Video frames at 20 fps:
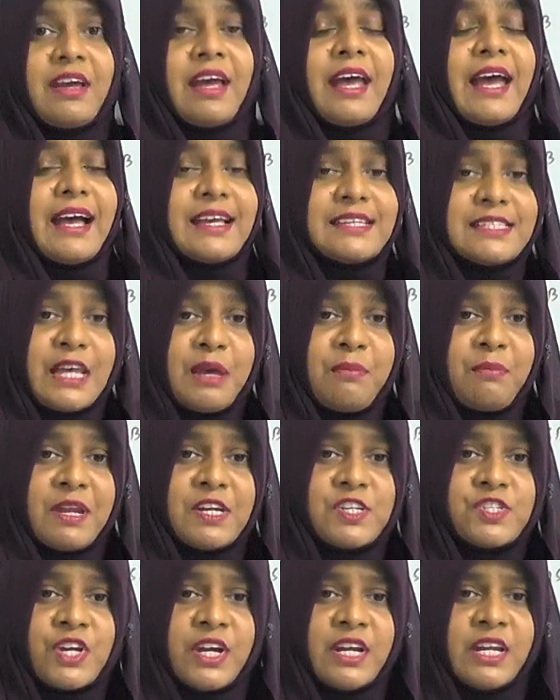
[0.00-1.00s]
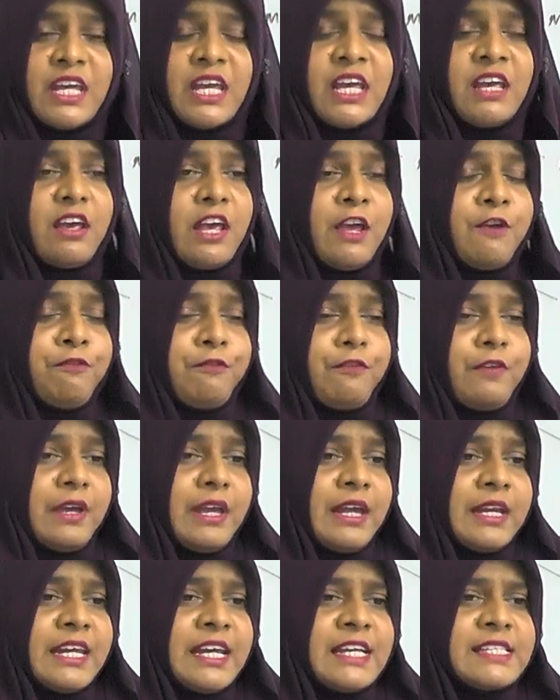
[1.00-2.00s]
As I mentioned, if
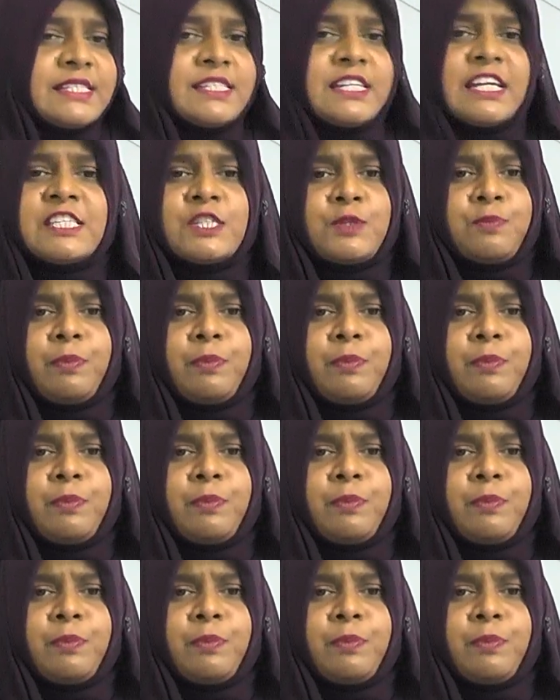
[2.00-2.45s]
it is just